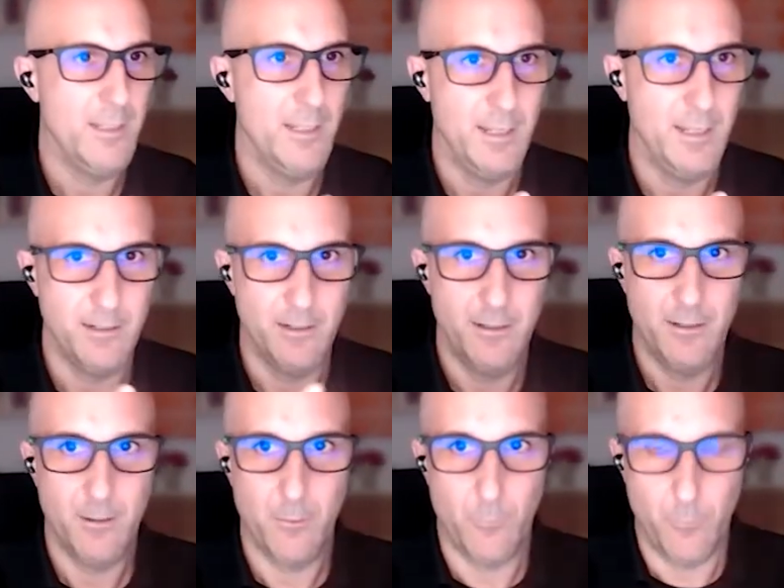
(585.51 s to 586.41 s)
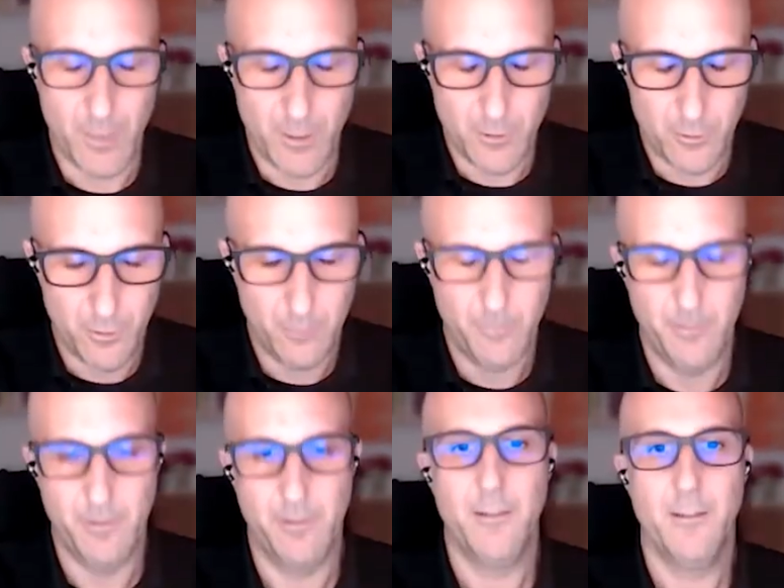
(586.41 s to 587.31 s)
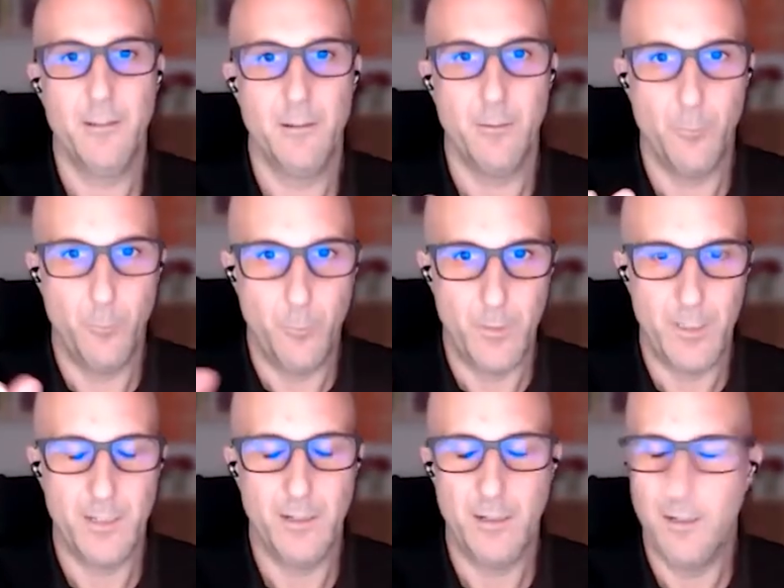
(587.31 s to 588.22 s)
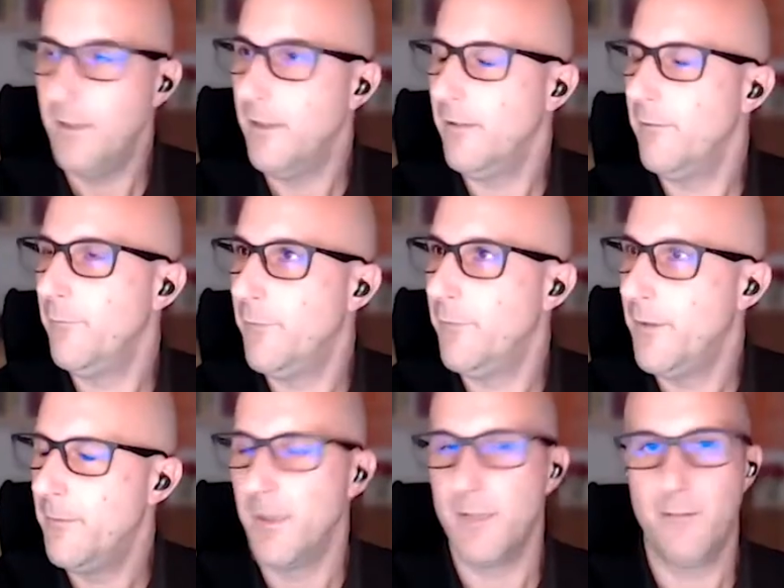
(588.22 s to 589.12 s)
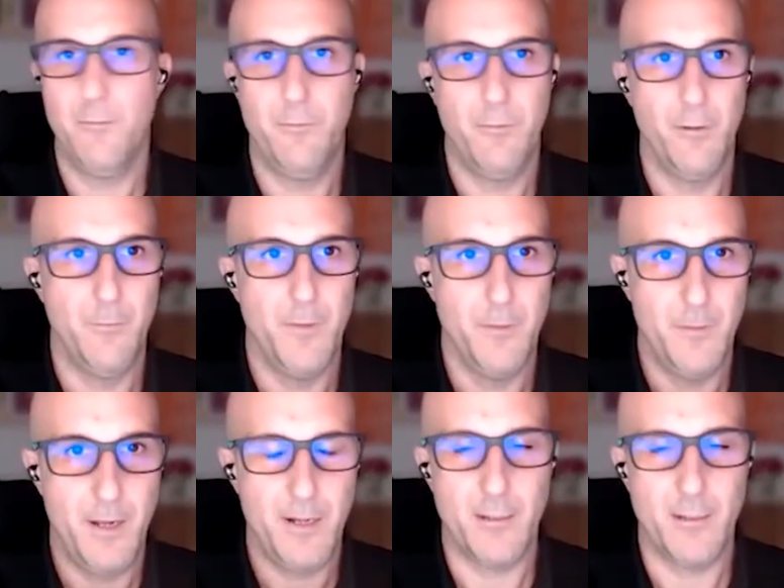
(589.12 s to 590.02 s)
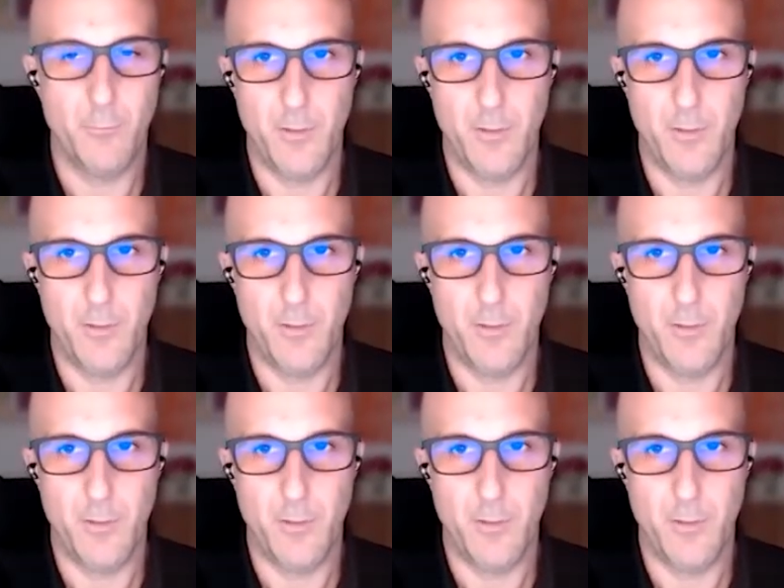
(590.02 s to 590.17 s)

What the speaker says: and recover real feedback from the market,